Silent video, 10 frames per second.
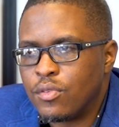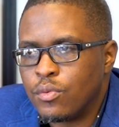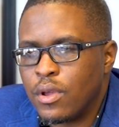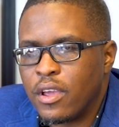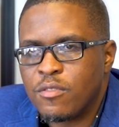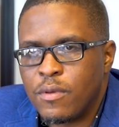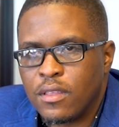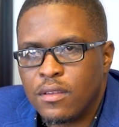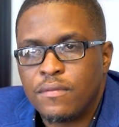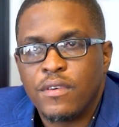we are
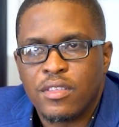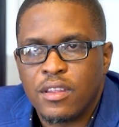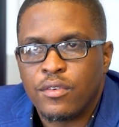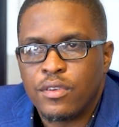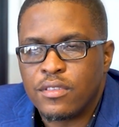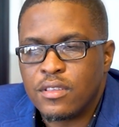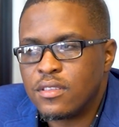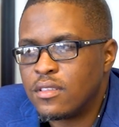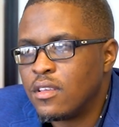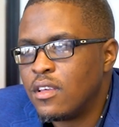expecting further
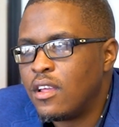increases